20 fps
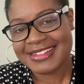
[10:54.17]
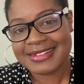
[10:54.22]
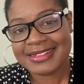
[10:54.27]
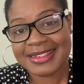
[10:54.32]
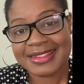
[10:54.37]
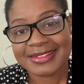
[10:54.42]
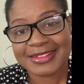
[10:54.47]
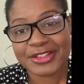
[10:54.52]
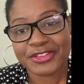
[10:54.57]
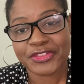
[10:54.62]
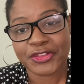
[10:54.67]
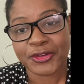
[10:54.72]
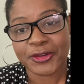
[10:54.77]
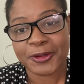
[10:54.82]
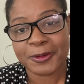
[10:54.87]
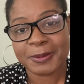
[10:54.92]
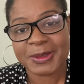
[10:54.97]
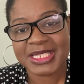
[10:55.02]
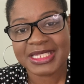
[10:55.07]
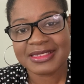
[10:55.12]
She's a
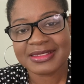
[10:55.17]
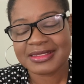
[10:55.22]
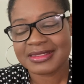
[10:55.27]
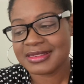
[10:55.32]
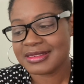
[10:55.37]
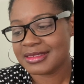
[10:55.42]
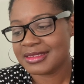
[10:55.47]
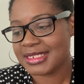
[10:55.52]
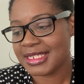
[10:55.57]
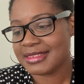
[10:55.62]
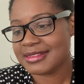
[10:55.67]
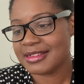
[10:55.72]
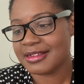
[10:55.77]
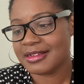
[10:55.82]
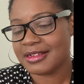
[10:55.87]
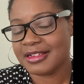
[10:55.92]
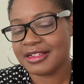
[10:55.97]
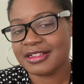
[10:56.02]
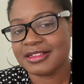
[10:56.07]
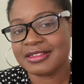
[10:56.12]
therapist. That's
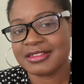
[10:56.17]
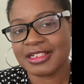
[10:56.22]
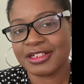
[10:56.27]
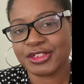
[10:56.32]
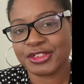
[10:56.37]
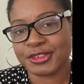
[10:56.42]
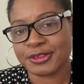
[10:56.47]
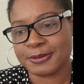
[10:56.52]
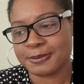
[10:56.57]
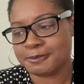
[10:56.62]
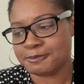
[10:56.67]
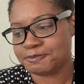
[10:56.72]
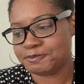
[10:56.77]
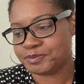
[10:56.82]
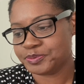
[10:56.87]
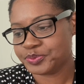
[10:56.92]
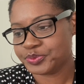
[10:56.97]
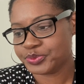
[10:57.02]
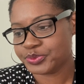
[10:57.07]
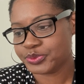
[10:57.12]
her um,
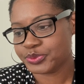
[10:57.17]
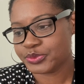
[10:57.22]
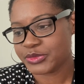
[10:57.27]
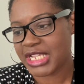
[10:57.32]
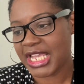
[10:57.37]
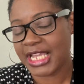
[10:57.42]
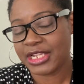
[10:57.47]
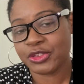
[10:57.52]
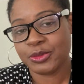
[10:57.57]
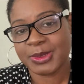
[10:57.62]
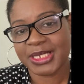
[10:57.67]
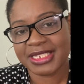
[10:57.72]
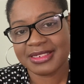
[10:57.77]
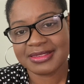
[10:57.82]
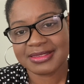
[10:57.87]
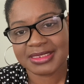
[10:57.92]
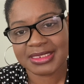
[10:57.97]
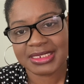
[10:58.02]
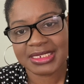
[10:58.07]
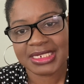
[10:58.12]

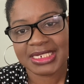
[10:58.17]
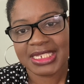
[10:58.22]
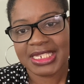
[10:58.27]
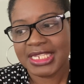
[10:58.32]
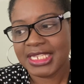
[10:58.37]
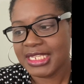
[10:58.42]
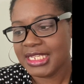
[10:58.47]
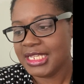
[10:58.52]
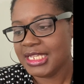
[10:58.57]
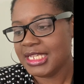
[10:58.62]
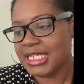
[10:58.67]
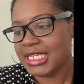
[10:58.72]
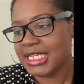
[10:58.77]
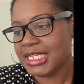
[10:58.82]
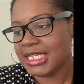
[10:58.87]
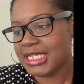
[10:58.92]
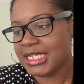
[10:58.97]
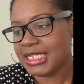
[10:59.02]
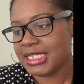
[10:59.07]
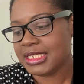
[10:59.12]
occupation.
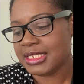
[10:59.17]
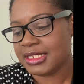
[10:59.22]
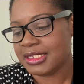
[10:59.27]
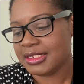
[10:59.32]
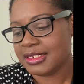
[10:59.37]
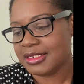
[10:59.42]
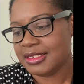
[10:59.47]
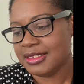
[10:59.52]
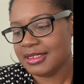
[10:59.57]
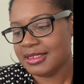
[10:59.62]
And